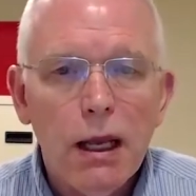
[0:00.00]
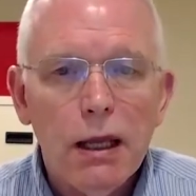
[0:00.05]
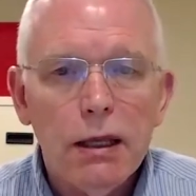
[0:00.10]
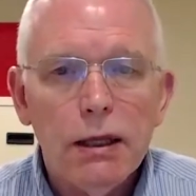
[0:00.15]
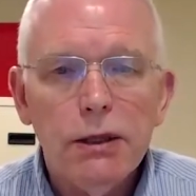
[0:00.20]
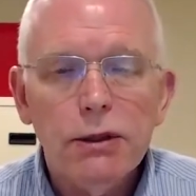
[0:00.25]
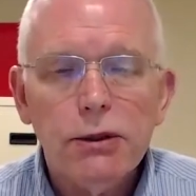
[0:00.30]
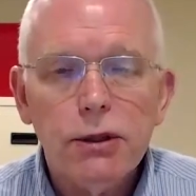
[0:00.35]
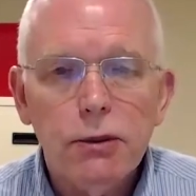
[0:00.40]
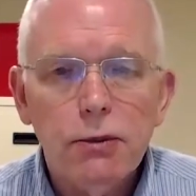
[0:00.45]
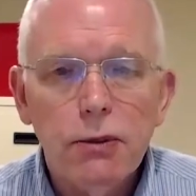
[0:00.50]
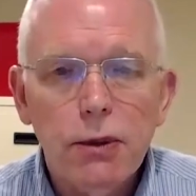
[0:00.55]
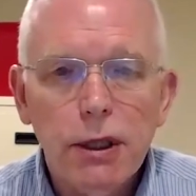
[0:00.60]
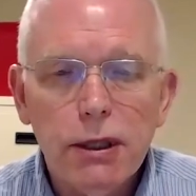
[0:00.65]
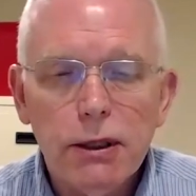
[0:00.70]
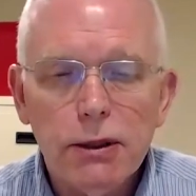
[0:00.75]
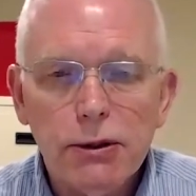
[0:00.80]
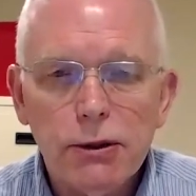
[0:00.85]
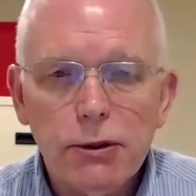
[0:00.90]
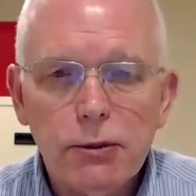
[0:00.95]
This can be
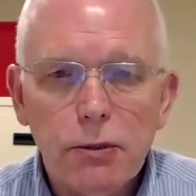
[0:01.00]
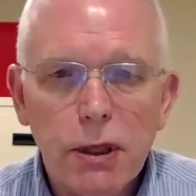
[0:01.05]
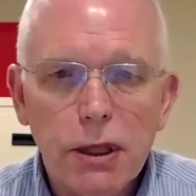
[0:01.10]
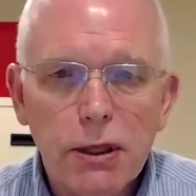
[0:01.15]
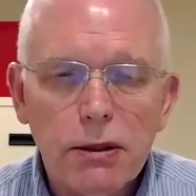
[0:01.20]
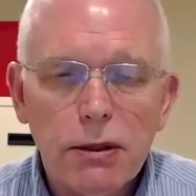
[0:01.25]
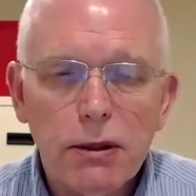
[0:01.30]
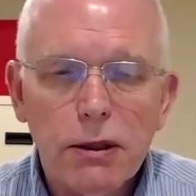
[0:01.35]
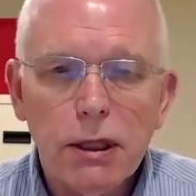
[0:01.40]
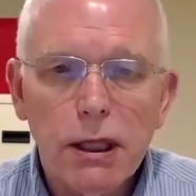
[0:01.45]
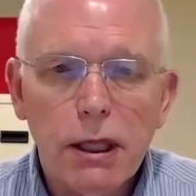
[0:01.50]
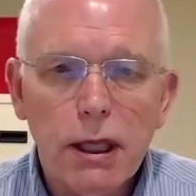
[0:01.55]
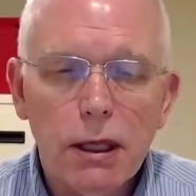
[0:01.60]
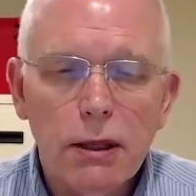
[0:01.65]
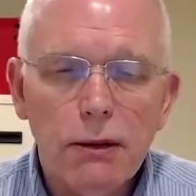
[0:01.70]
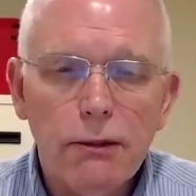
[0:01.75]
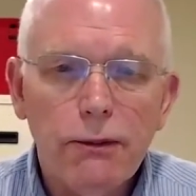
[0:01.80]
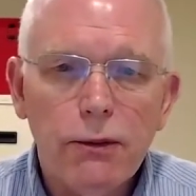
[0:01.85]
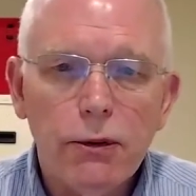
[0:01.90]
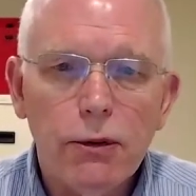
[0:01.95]
an especially
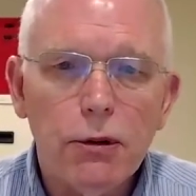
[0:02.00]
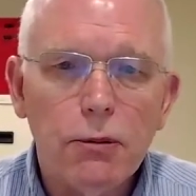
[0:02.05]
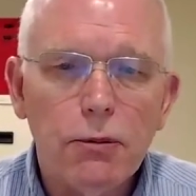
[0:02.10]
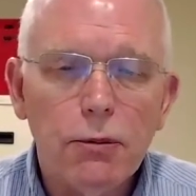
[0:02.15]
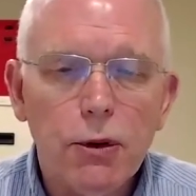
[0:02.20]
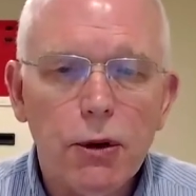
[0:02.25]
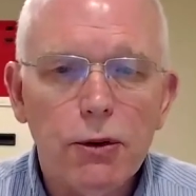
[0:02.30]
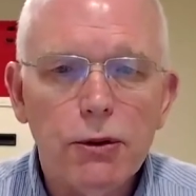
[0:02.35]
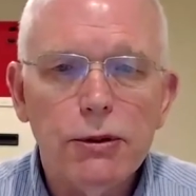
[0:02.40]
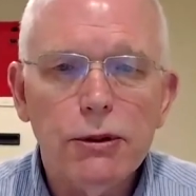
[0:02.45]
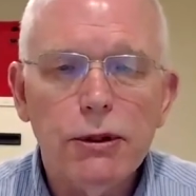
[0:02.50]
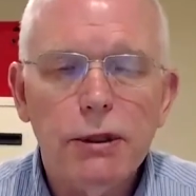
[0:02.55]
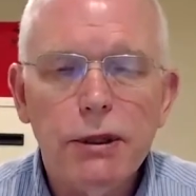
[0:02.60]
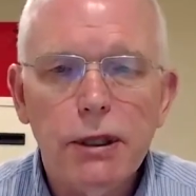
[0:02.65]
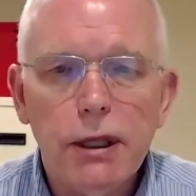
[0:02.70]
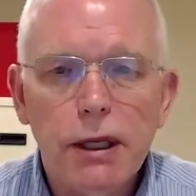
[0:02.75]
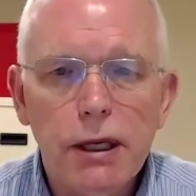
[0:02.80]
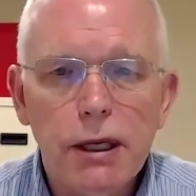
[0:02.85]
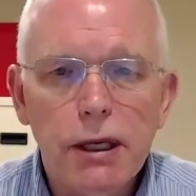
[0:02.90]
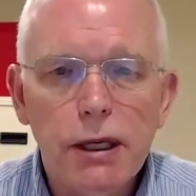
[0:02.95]
helpful approach to
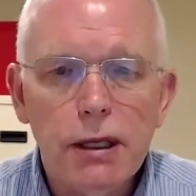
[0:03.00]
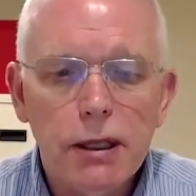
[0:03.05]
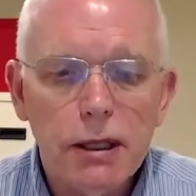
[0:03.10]
take